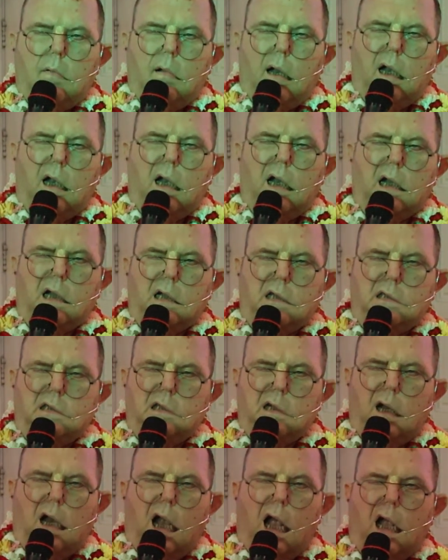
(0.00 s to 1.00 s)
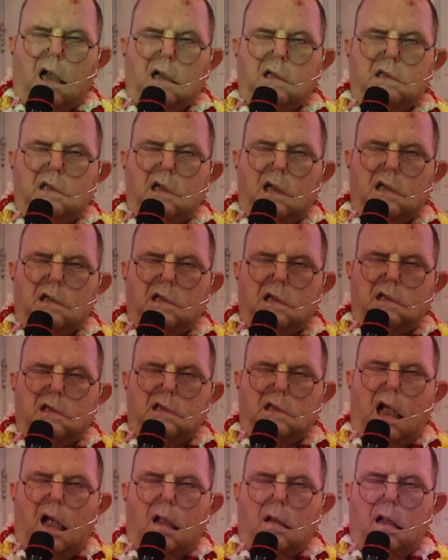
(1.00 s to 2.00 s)
various grihastas in
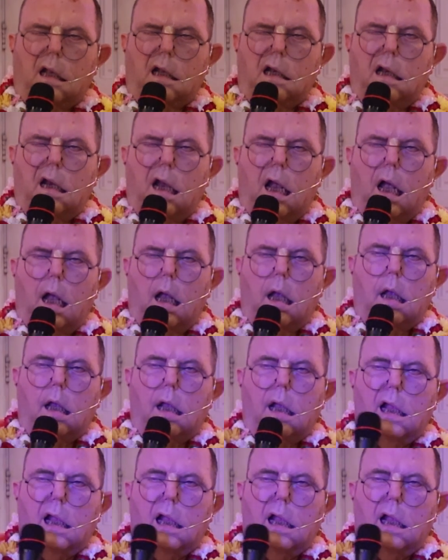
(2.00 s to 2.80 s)
South India.